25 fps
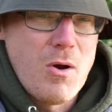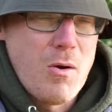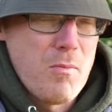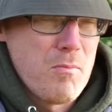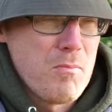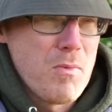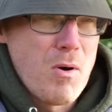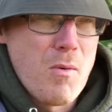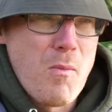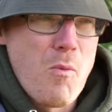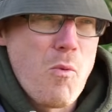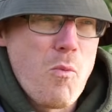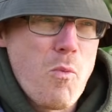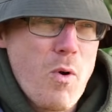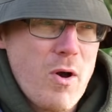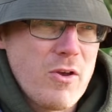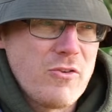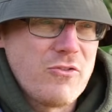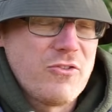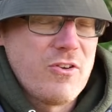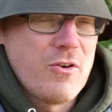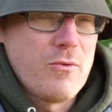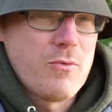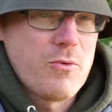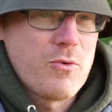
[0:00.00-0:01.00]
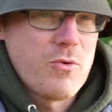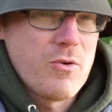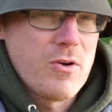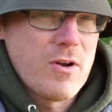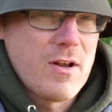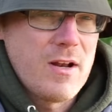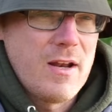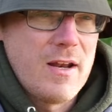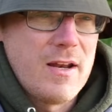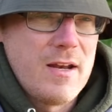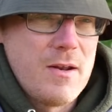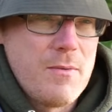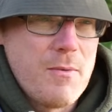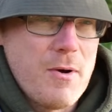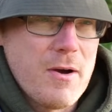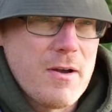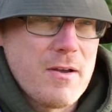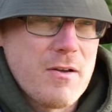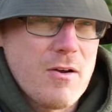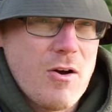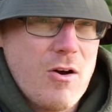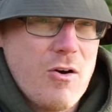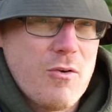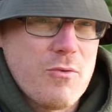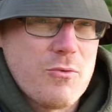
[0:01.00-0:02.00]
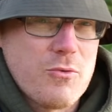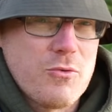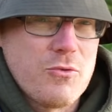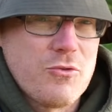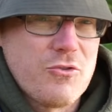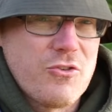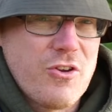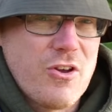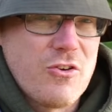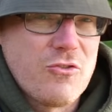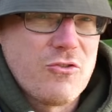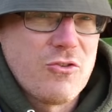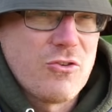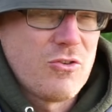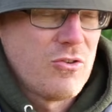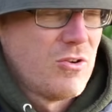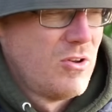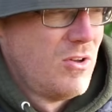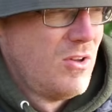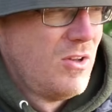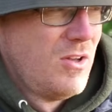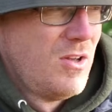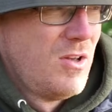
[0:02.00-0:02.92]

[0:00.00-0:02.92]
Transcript: I'm always self-critical anyway after a session,